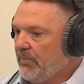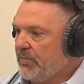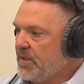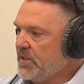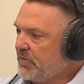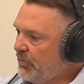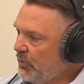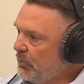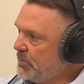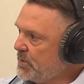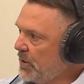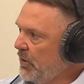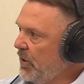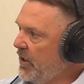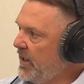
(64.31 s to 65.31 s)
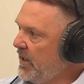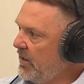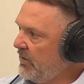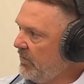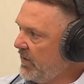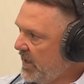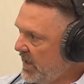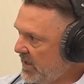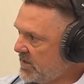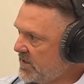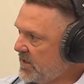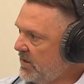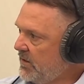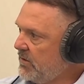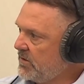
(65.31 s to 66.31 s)
This forms a lining on the gut
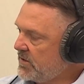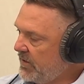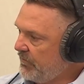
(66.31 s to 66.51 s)
cells.